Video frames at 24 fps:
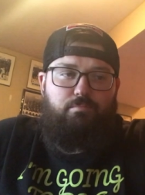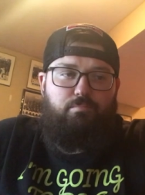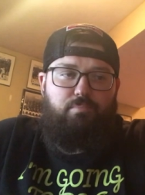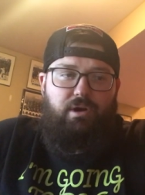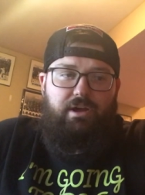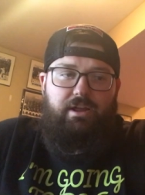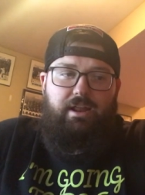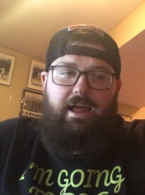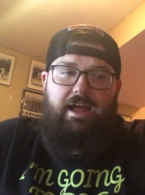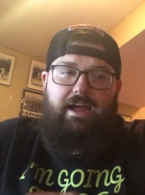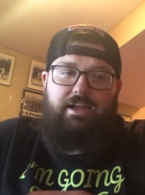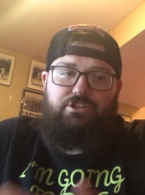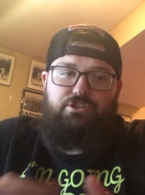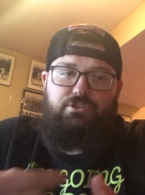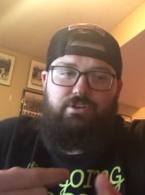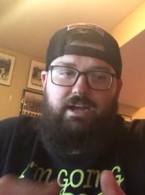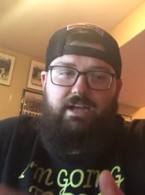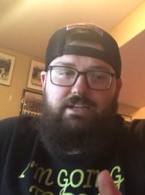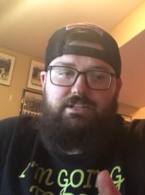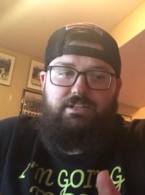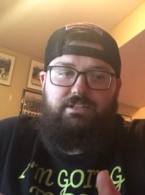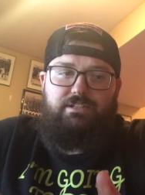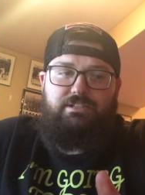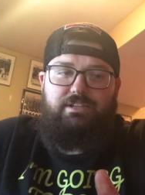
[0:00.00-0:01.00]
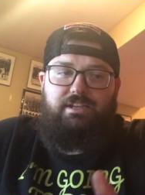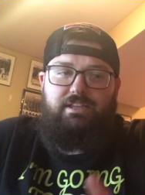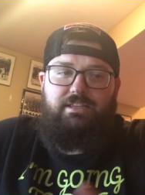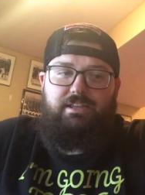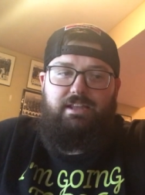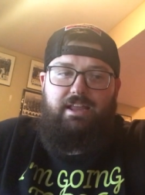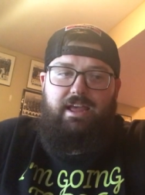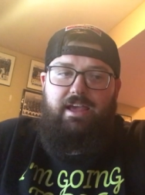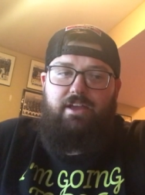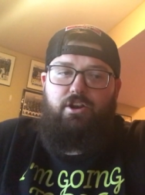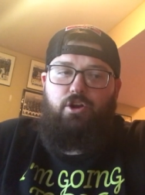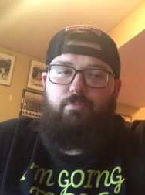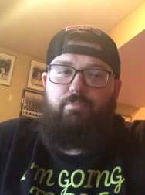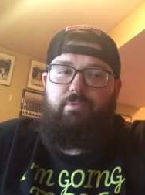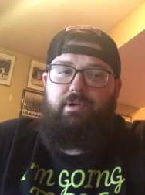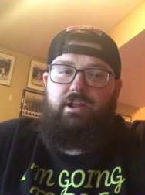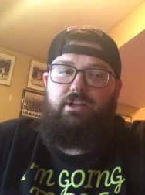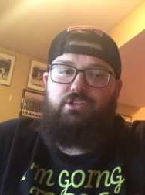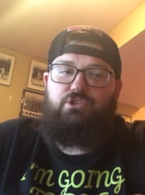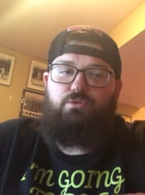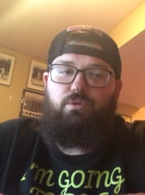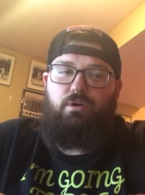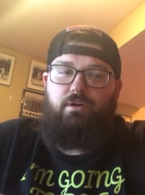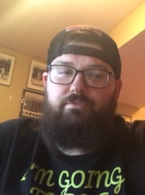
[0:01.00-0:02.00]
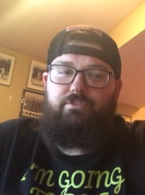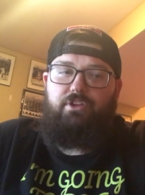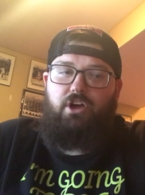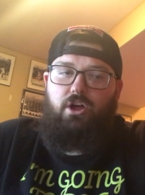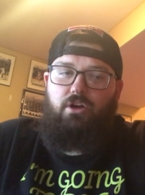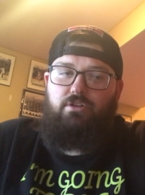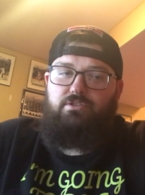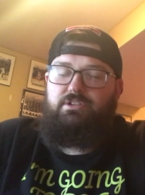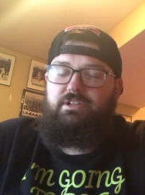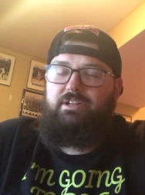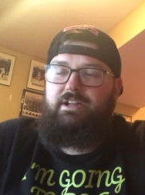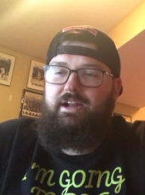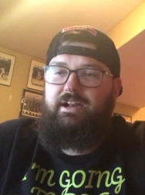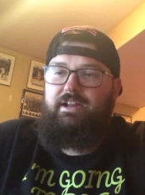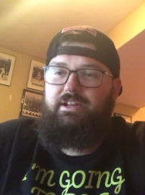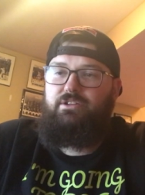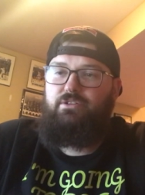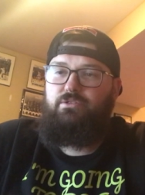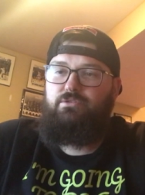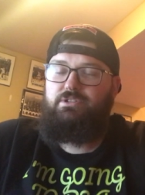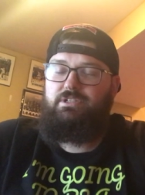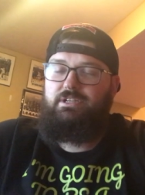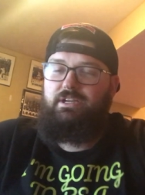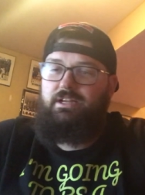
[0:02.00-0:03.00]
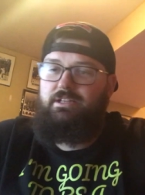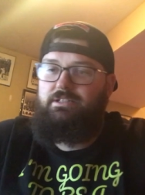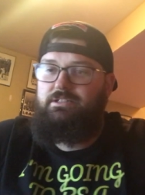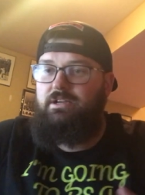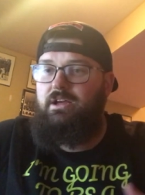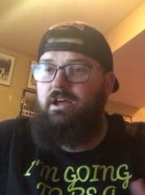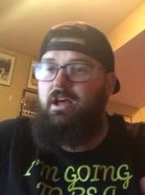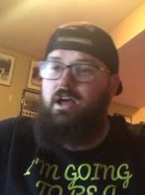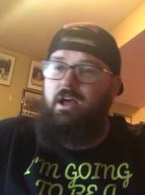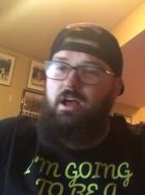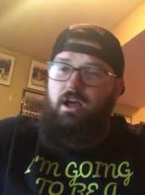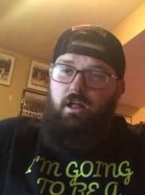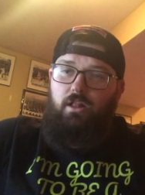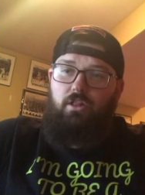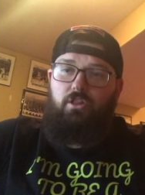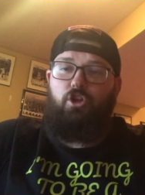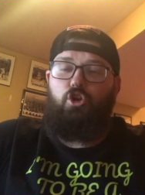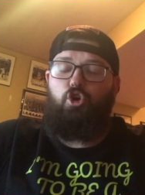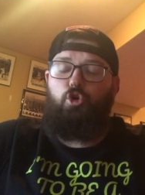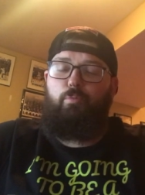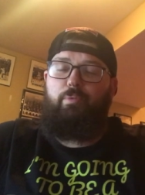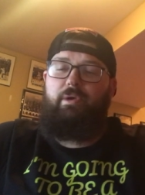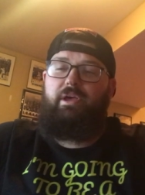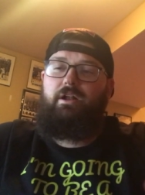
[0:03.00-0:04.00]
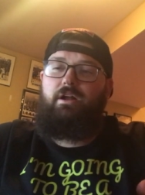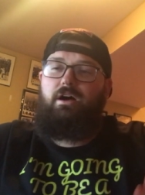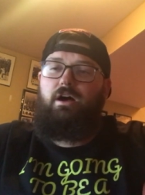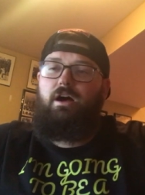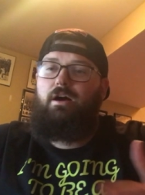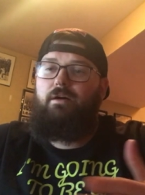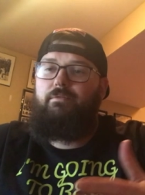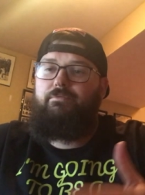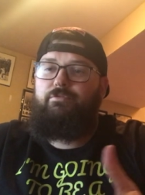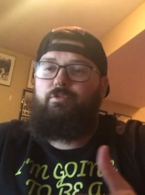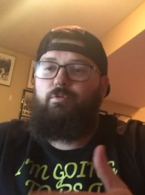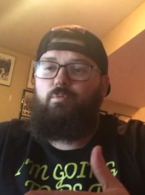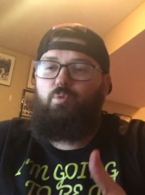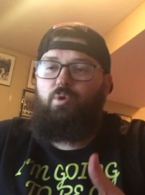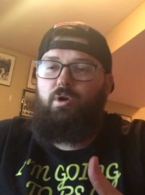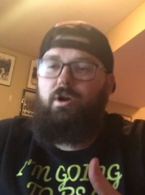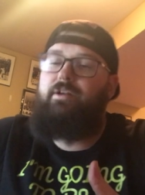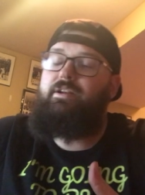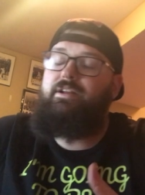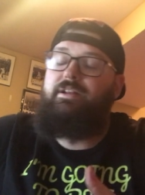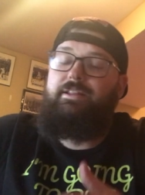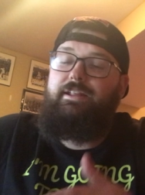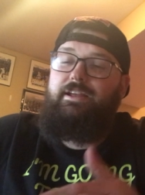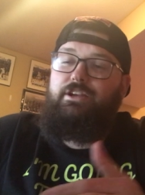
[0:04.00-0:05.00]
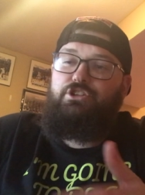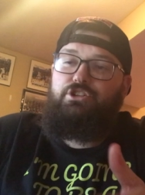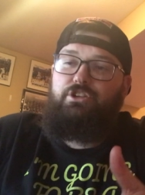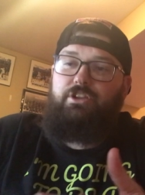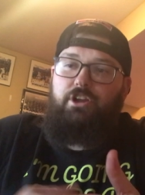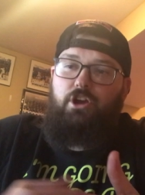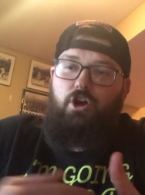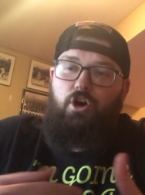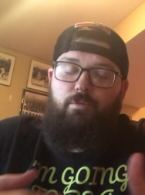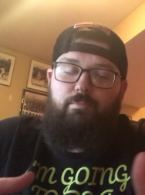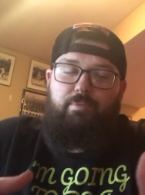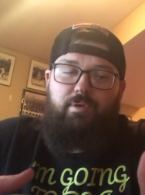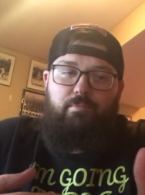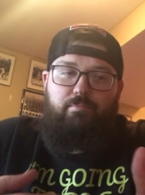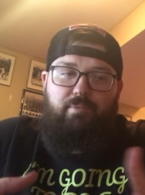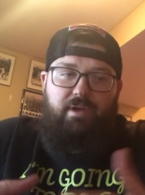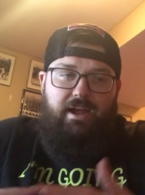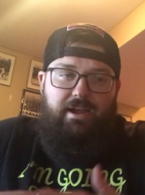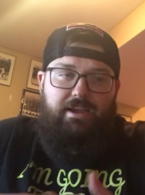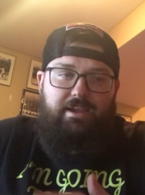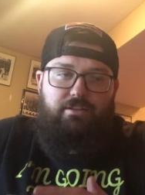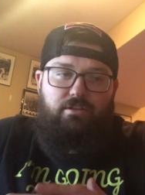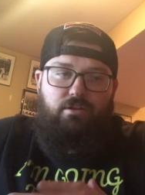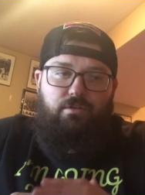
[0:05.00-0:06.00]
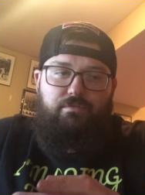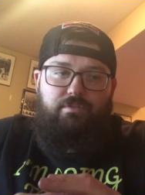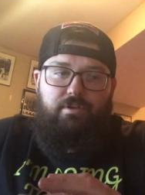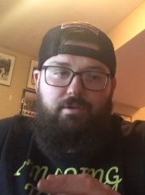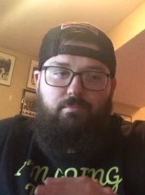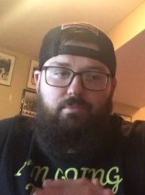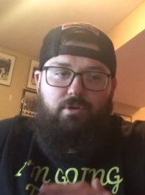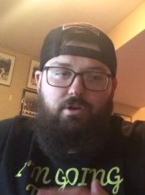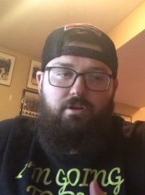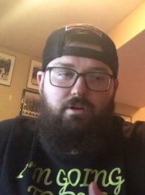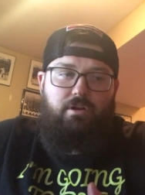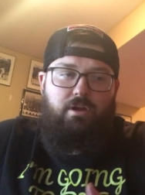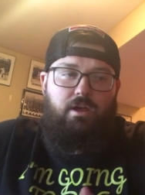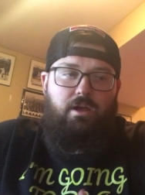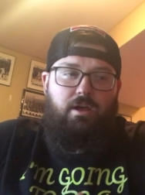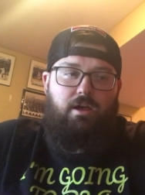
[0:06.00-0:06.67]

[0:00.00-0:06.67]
But as you guys can see, today it opened at $12.92, a little bit up from where it initially opened back in November.